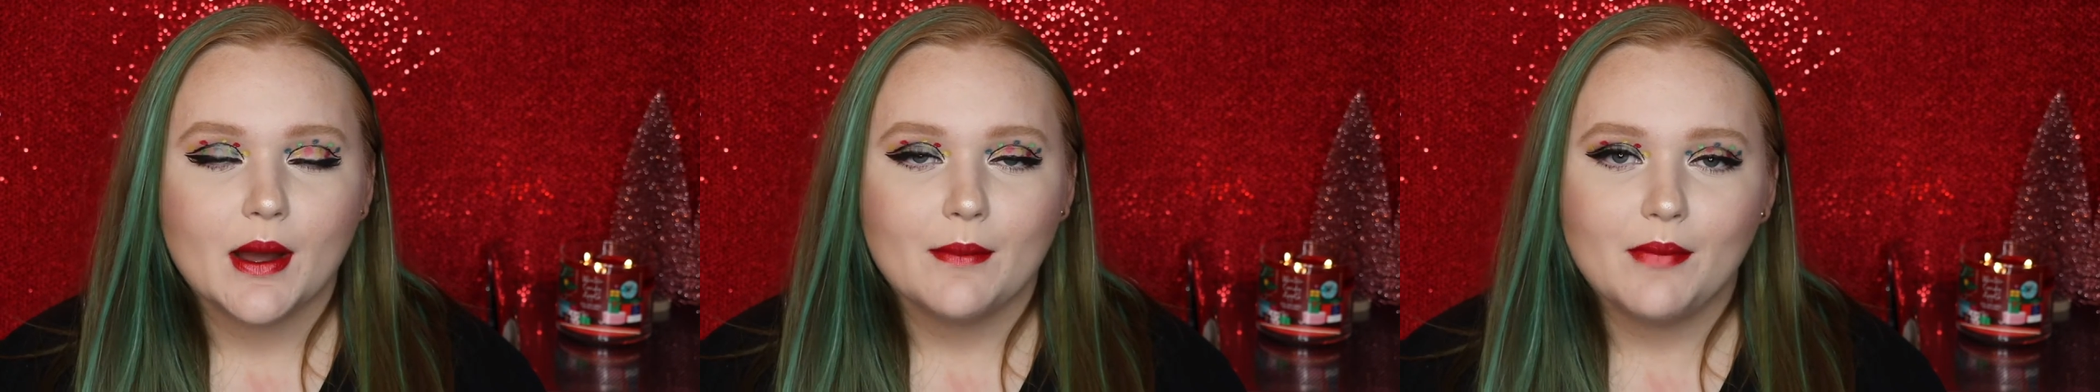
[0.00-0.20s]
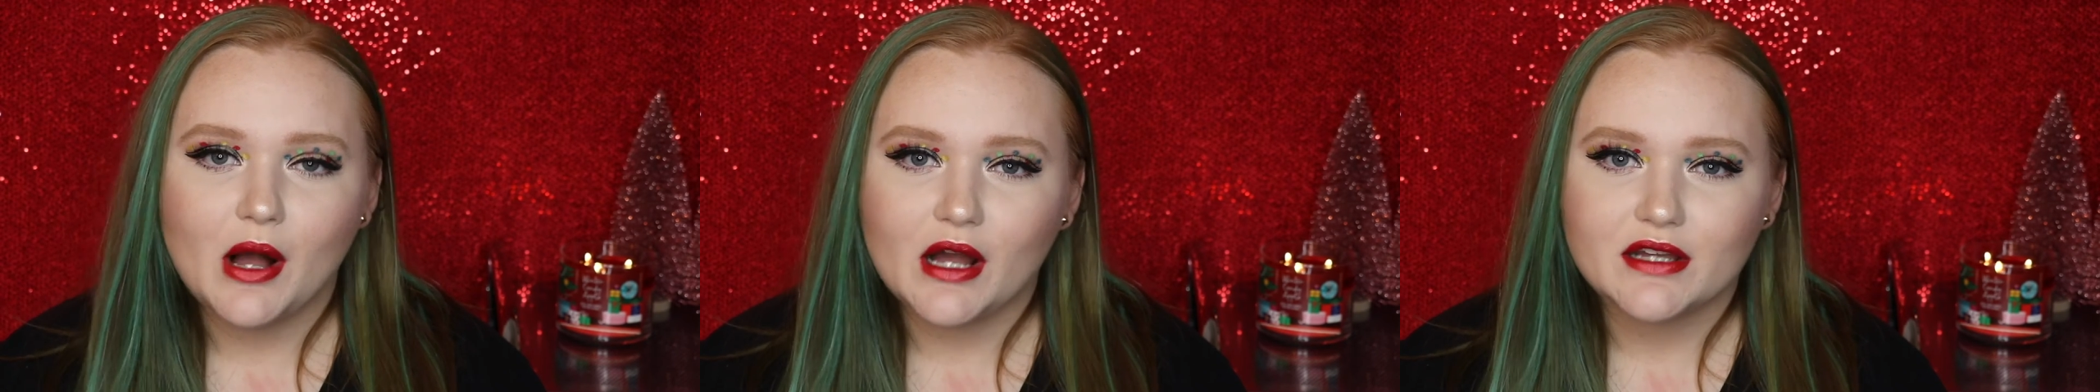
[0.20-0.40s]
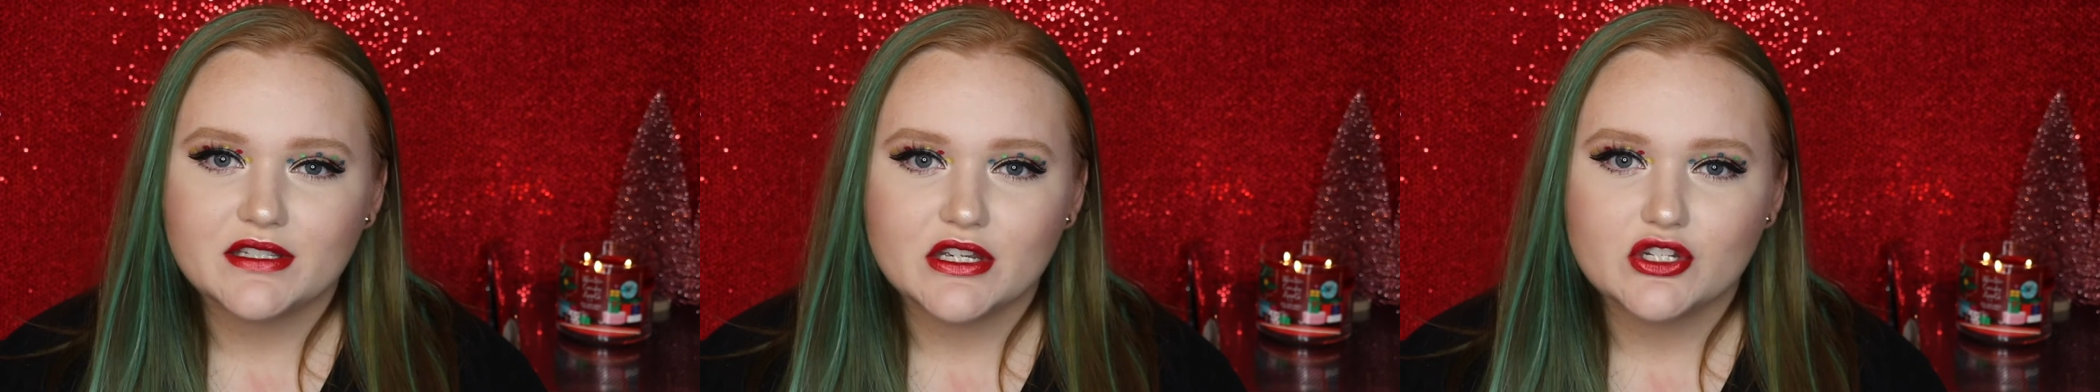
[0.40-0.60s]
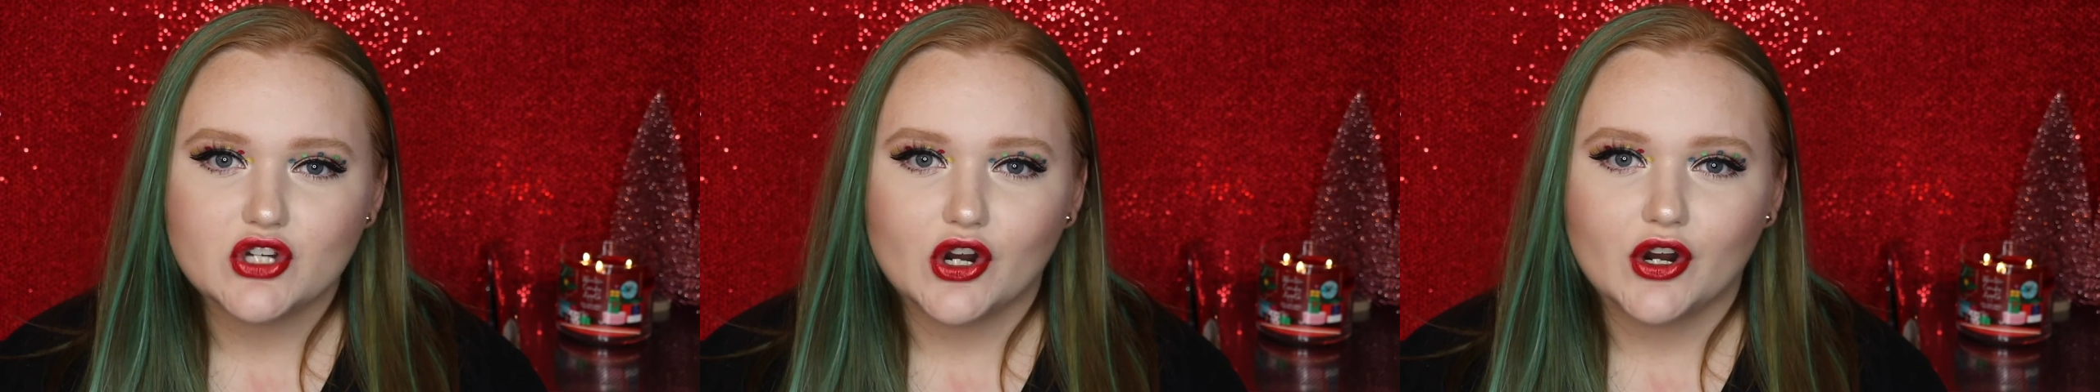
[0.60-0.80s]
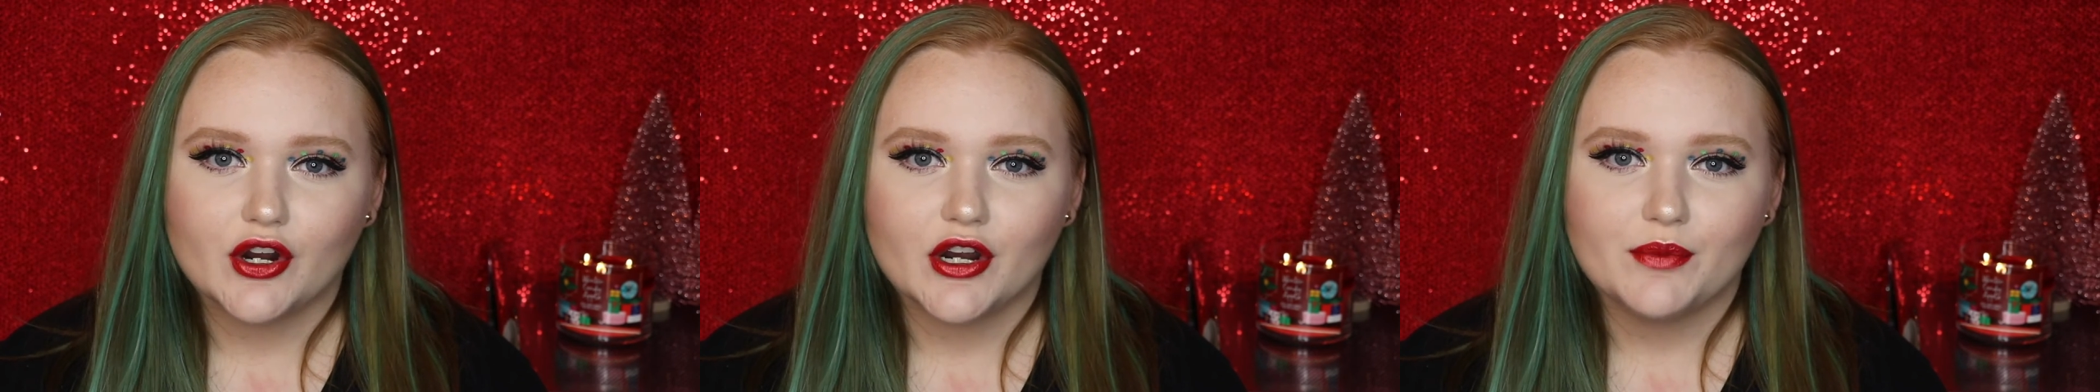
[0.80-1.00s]

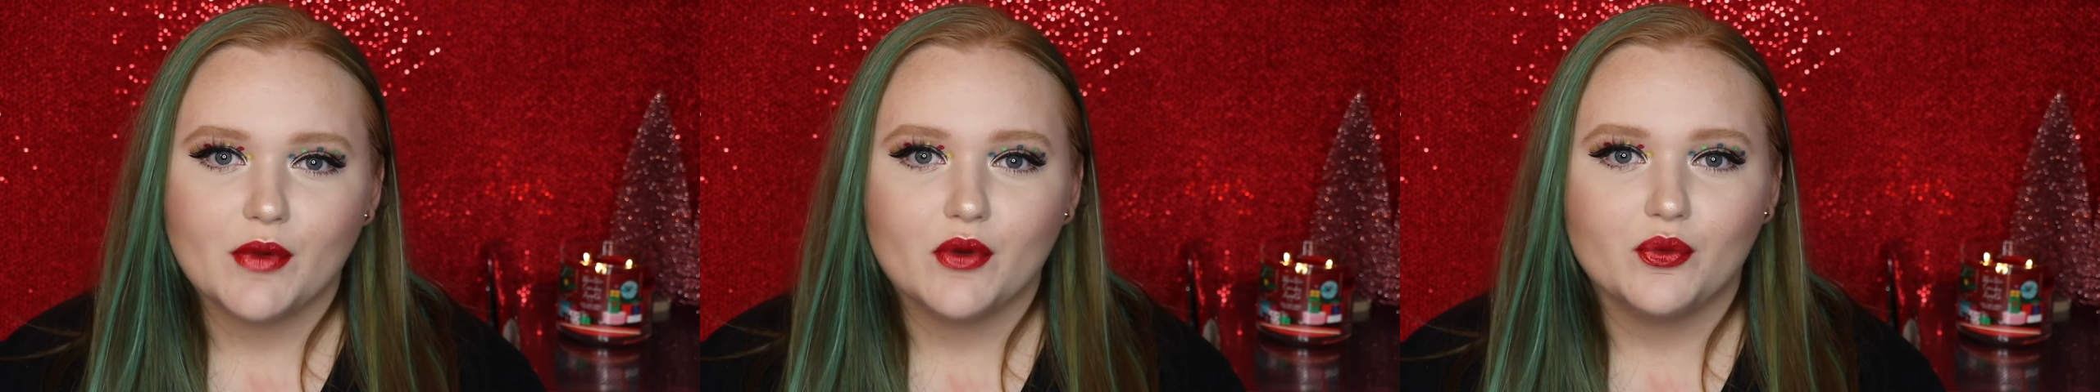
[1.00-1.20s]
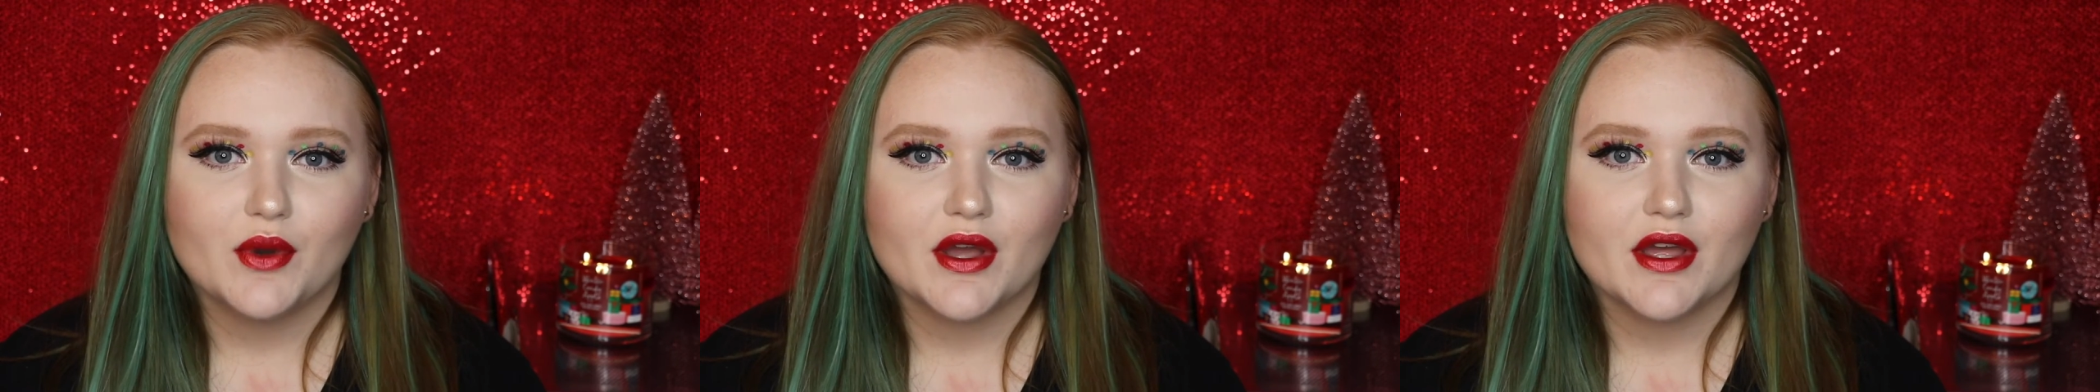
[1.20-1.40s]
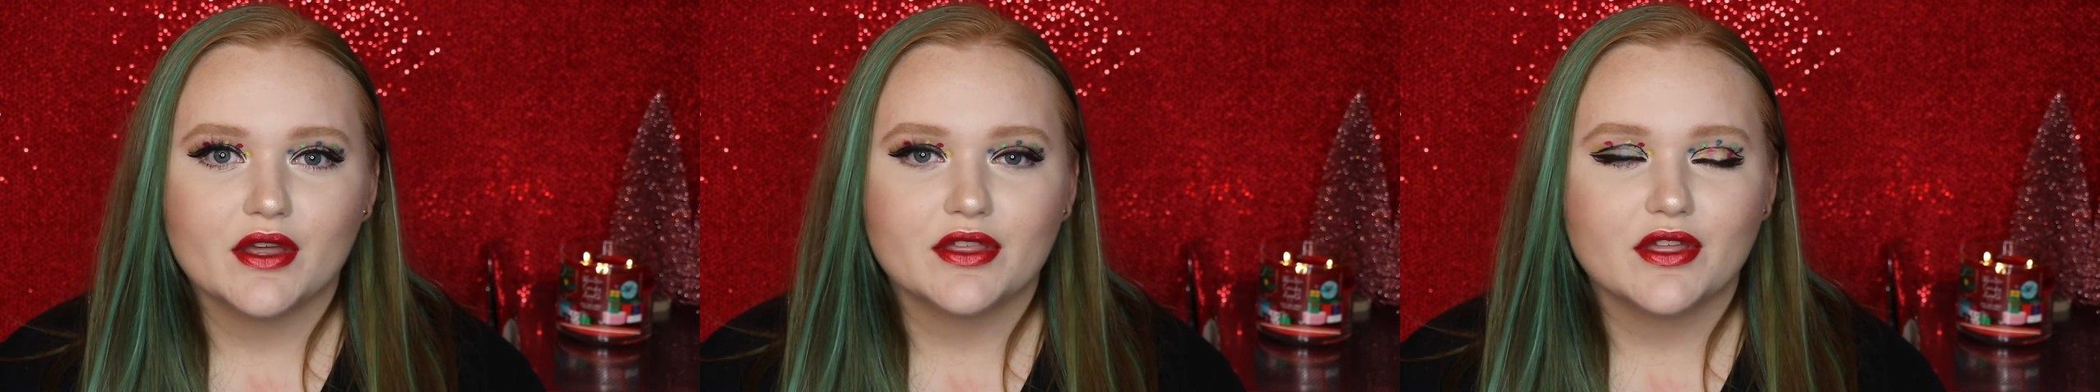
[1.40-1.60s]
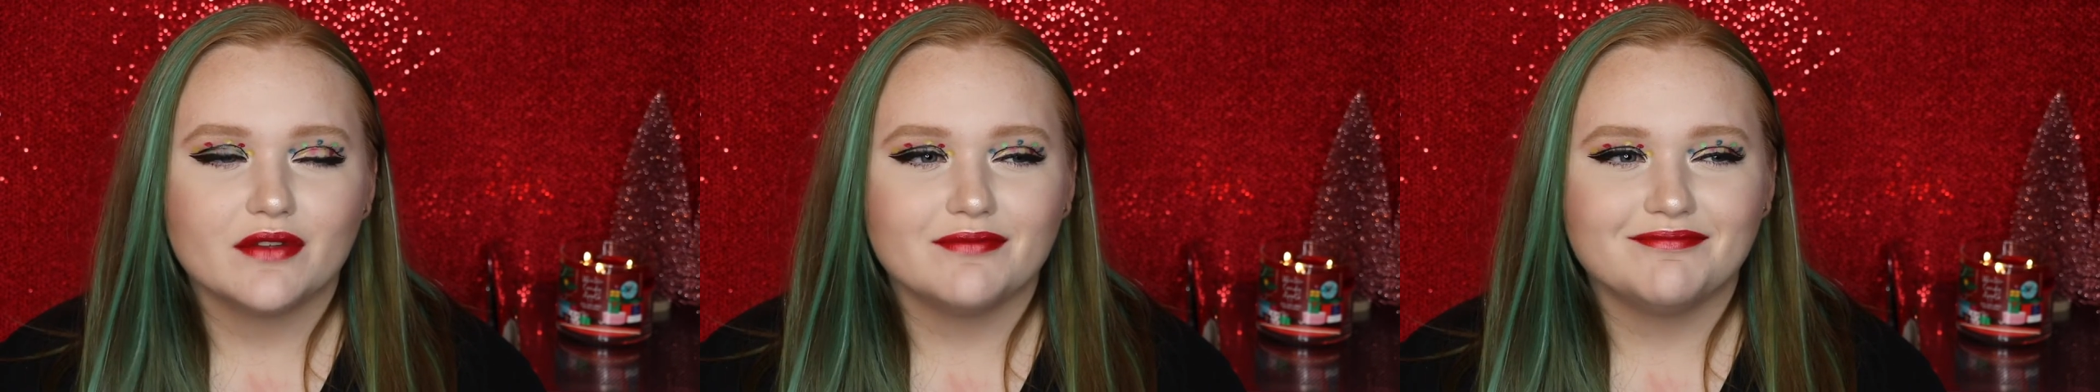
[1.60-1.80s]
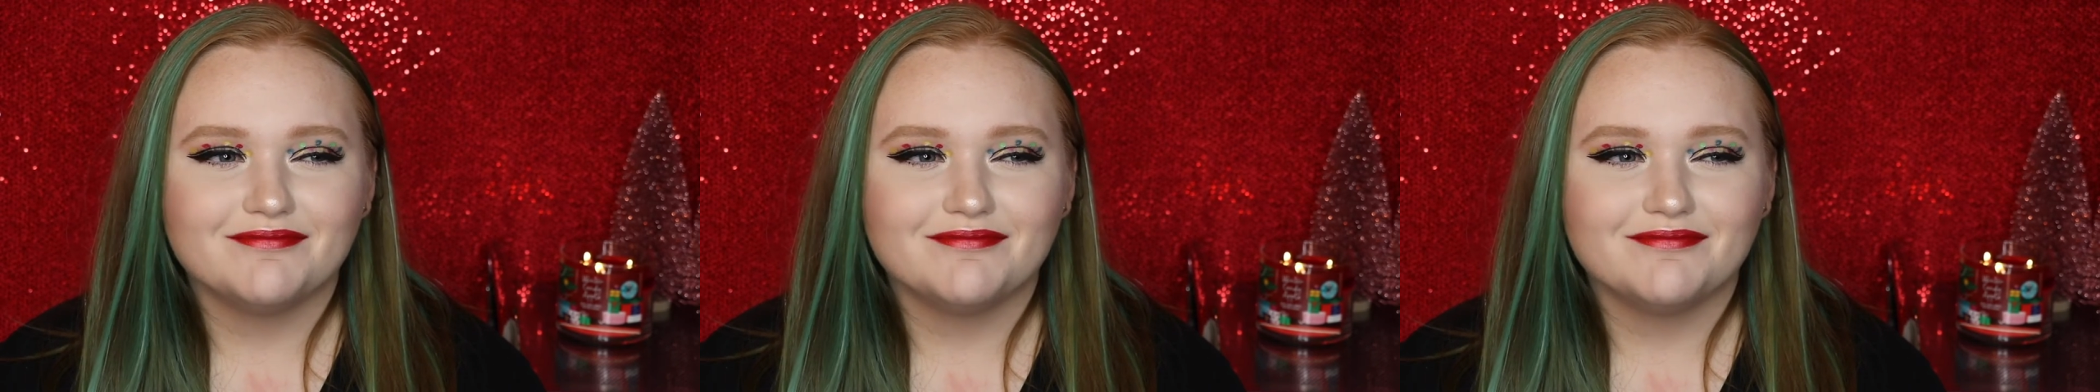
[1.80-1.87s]
BoxyCharm with